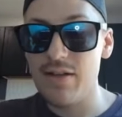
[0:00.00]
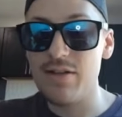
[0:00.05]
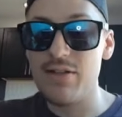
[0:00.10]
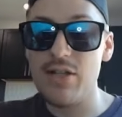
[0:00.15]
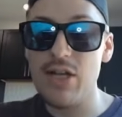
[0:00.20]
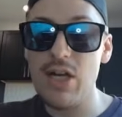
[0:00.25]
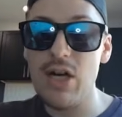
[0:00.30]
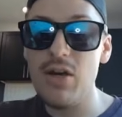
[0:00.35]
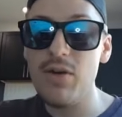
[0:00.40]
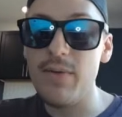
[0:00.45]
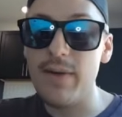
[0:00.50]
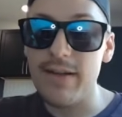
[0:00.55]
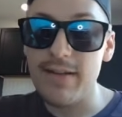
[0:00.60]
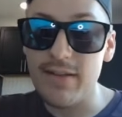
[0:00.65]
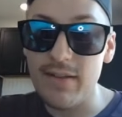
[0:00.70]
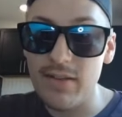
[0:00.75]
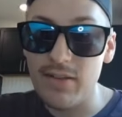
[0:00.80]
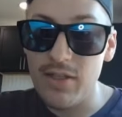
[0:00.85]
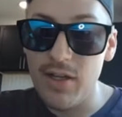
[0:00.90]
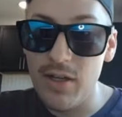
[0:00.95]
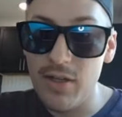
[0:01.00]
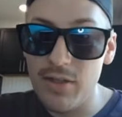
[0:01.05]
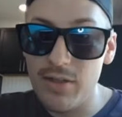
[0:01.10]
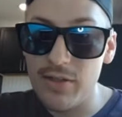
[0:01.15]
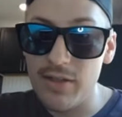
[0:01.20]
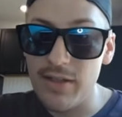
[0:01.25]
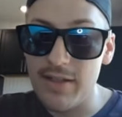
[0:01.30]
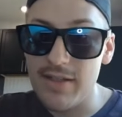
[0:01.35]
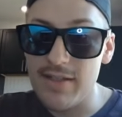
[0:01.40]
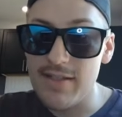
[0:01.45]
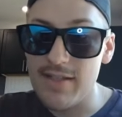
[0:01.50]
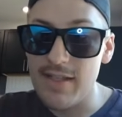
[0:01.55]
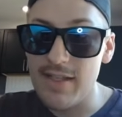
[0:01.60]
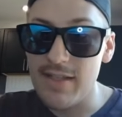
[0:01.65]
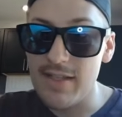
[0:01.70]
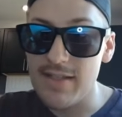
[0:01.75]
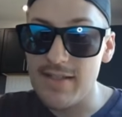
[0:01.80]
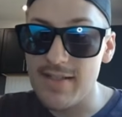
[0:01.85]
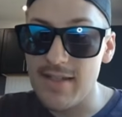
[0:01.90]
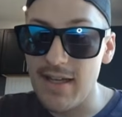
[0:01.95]
knowing the longer that this thing
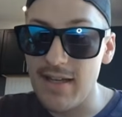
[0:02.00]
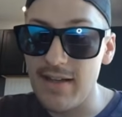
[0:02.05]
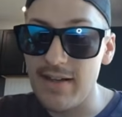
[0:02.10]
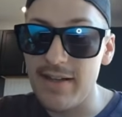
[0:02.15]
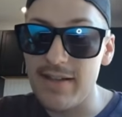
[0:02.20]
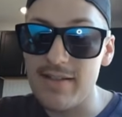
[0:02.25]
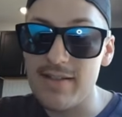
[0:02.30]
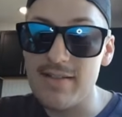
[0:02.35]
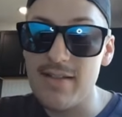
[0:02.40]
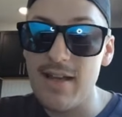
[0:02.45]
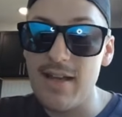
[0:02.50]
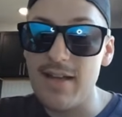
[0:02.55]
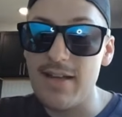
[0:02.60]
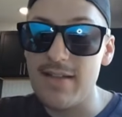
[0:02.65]
consolidates